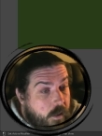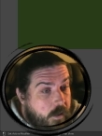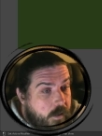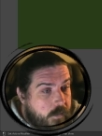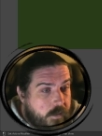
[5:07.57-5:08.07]

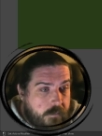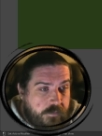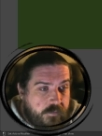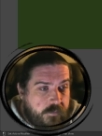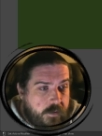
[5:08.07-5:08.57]
And then I'm
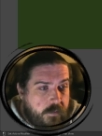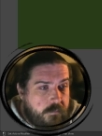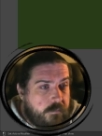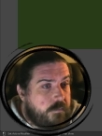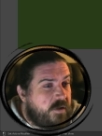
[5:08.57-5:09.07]
just going to
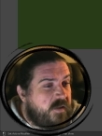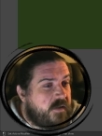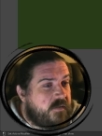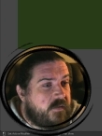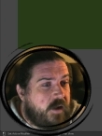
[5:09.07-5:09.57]
bring that
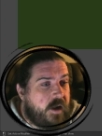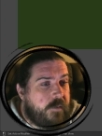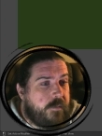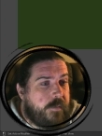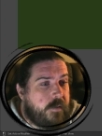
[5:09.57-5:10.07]
scale up a
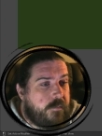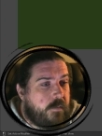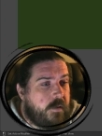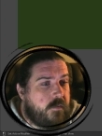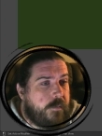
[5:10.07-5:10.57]
bit, probably
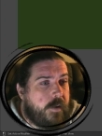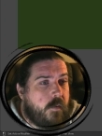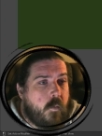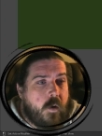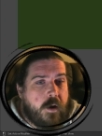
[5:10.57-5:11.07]
to about
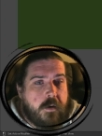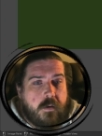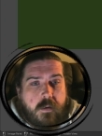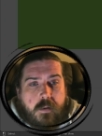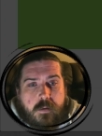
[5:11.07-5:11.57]
1,
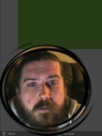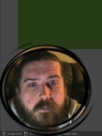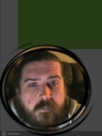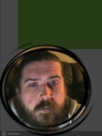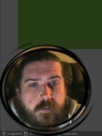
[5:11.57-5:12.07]
just
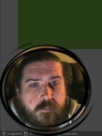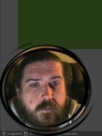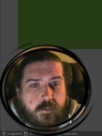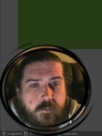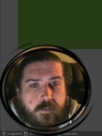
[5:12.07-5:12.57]
so that it's
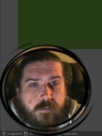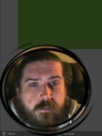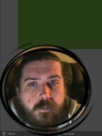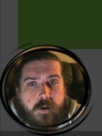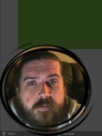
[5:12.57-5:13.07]
not too
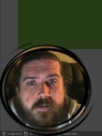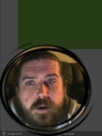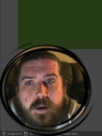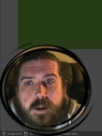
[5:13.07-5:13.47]
crazy.